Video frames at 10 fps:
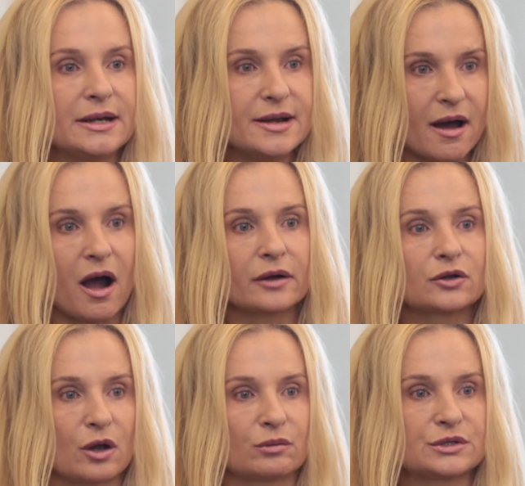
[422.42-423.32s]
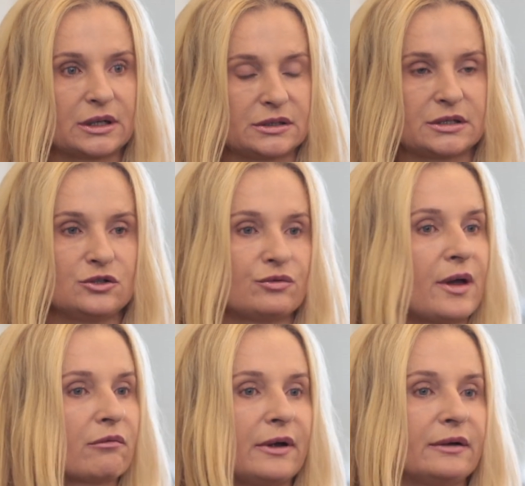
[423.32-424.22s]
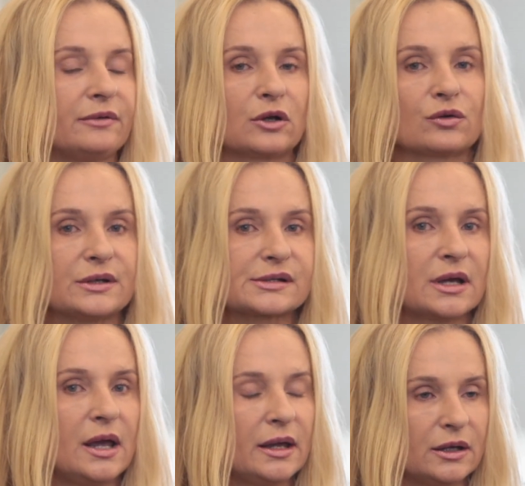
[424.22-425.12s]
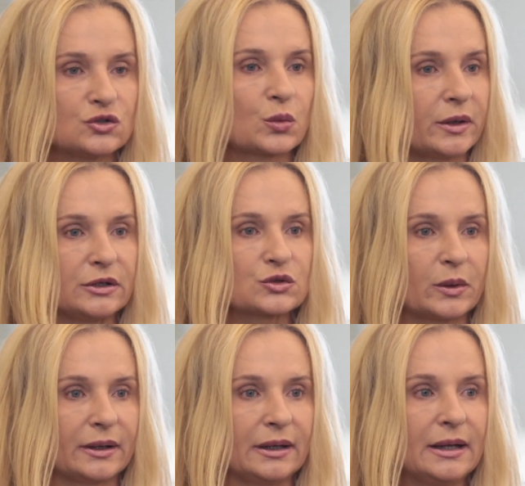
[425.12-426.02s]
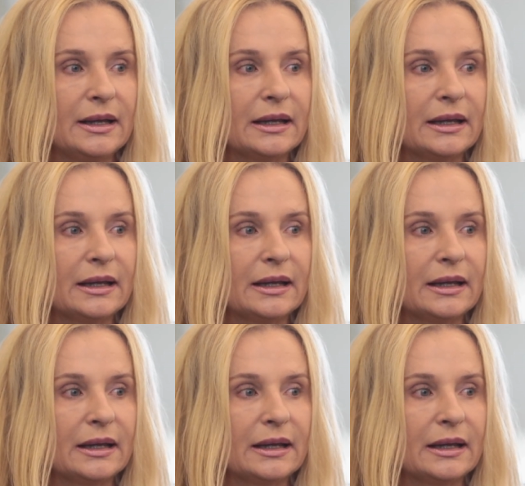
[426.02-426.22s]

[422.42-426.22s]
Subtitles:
not going to continue that rate of increase in 2020.